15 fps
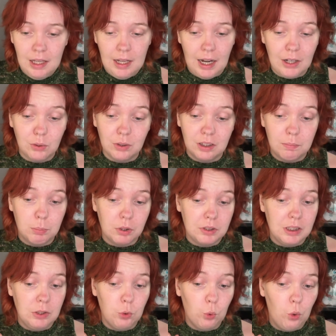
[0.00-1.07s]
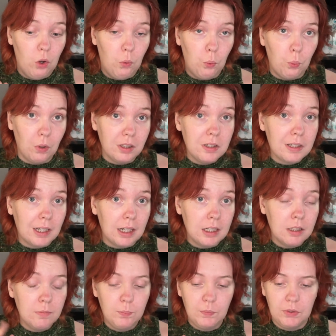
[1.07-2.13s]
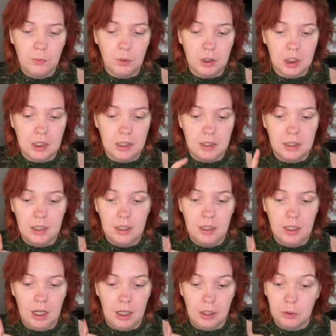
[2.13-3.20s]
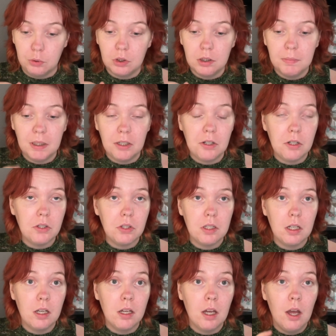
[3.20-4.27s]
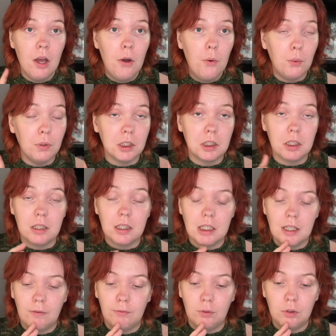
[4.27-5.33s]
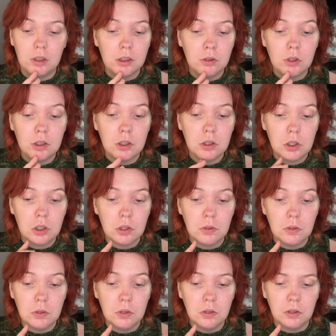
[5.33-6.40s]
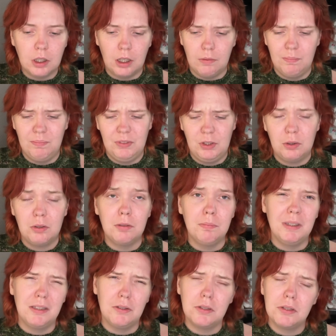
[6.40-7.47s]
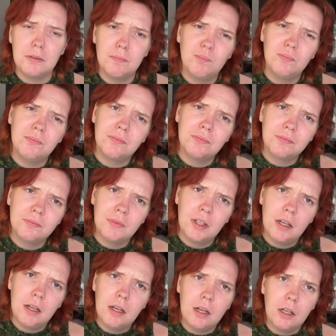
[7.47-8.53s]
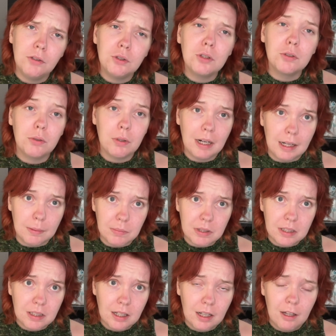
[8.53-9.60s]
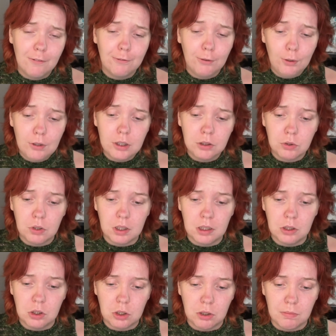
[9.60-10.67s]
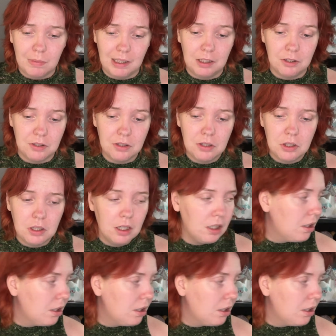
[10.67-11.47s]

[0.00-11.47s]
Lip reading: I only brought in 1 skein, which is 100 meters, which is 100 meters. 100 grams, 402 meters,